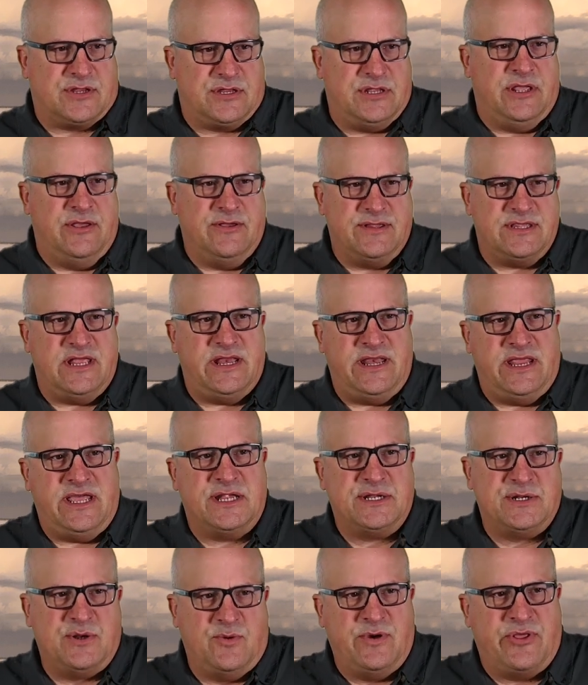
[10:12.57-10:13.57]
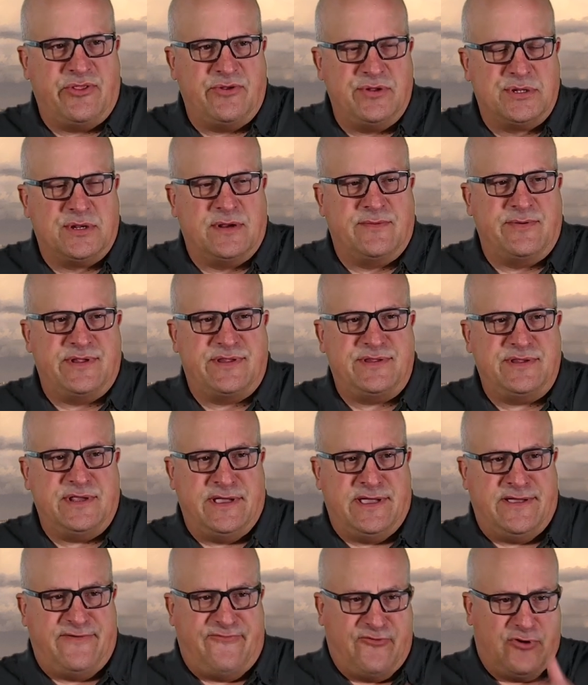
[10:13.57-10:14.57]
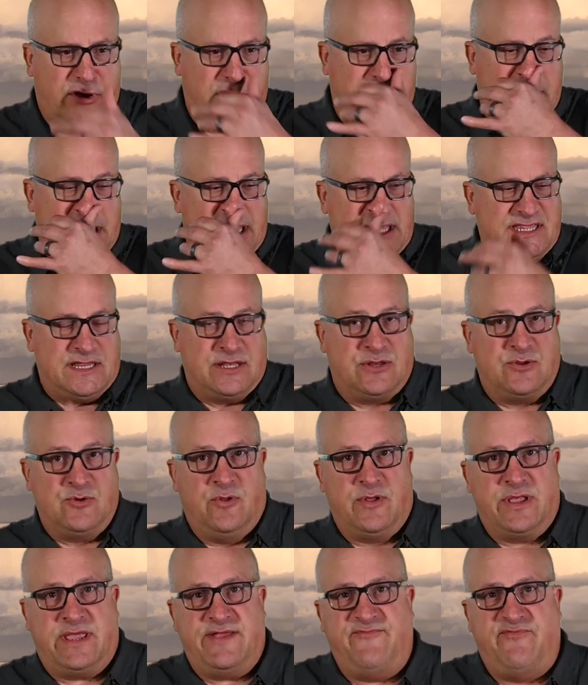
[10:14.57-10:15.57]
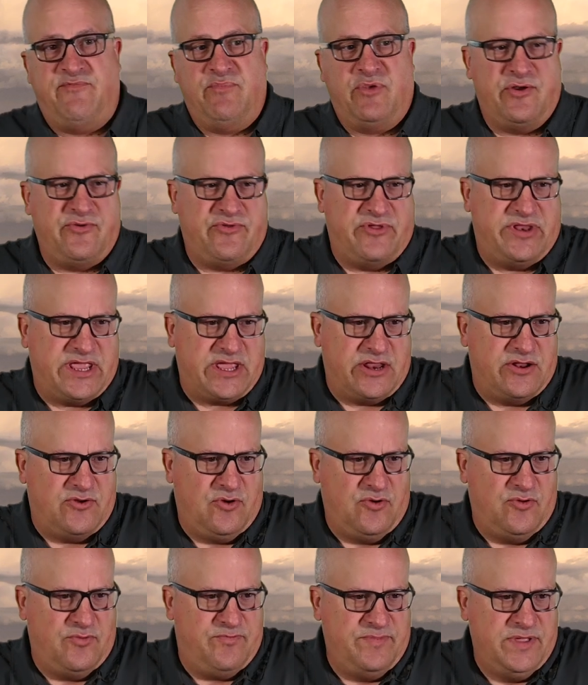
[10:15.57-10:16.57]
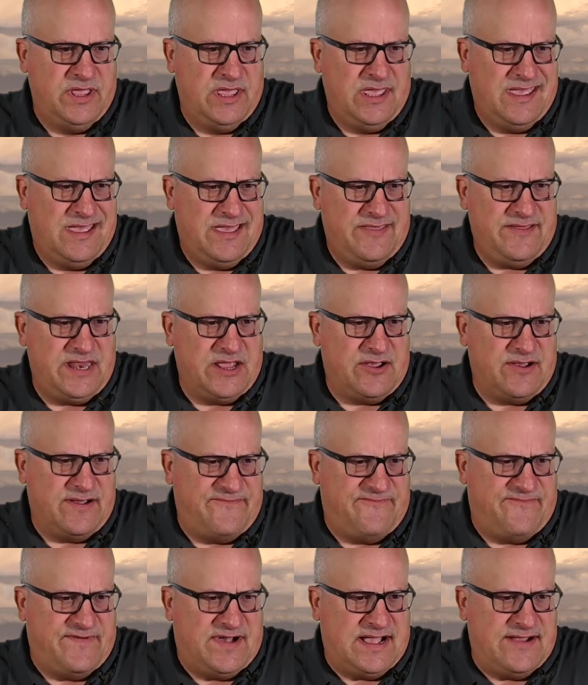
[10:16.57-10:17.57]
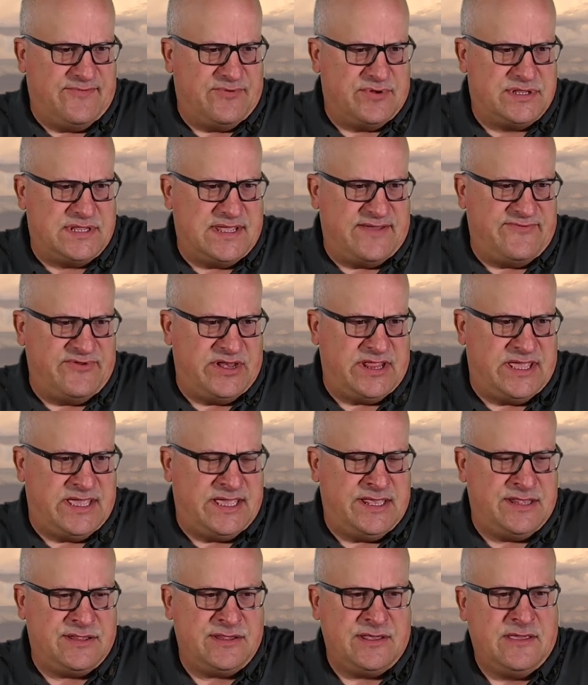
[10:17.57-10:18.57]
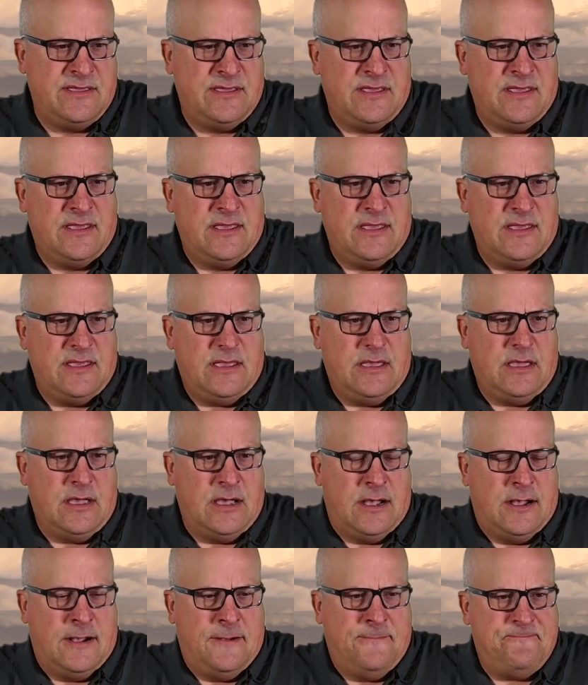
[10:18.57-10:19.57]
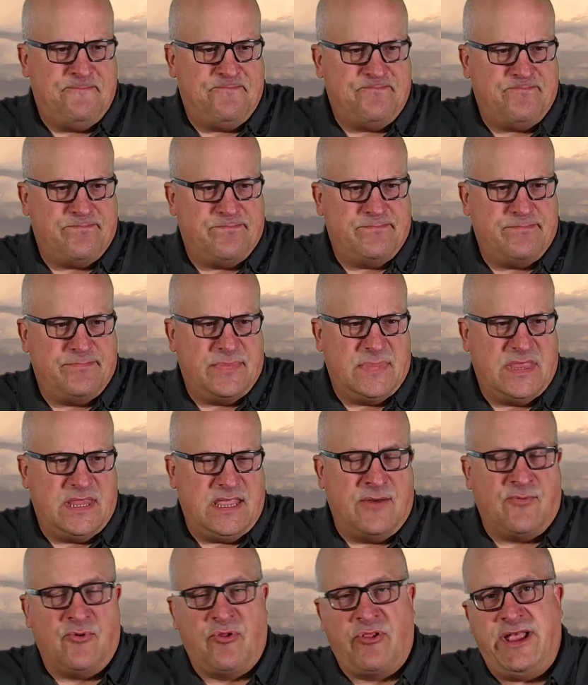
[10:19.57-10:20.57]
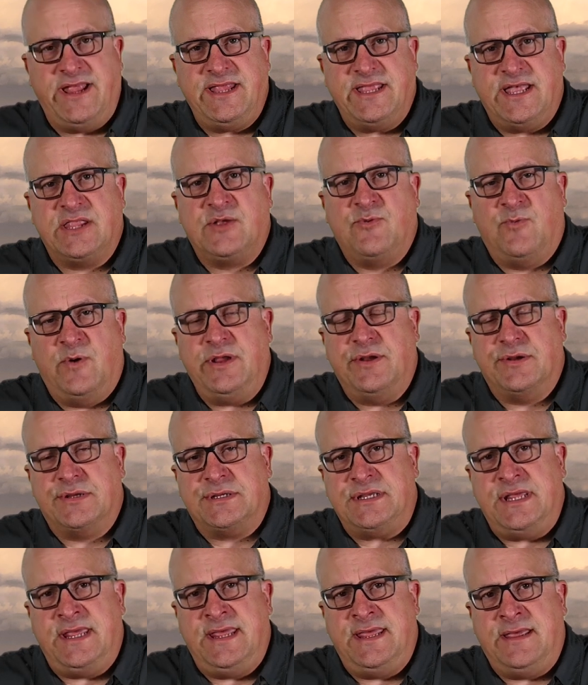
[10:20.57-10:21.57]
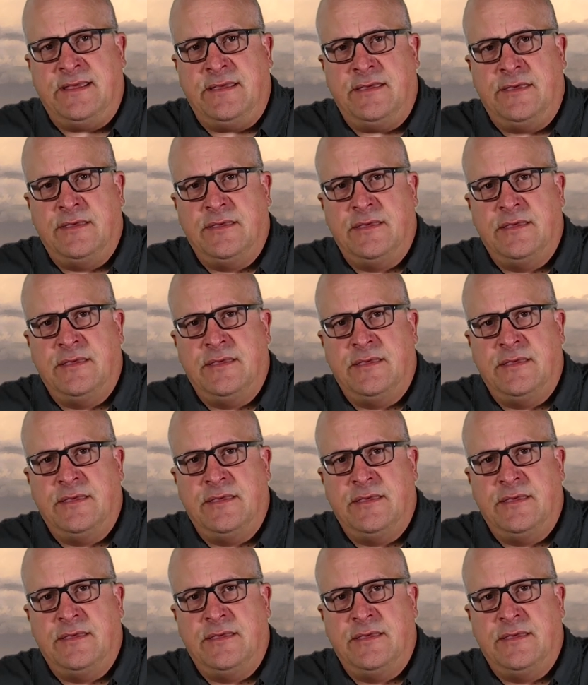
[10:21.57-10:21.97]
use that National Weather Service uh, forecasting tool and get familiar with it. They got a whole, I think they got five or seven days. Um, and relate that to what you're seeing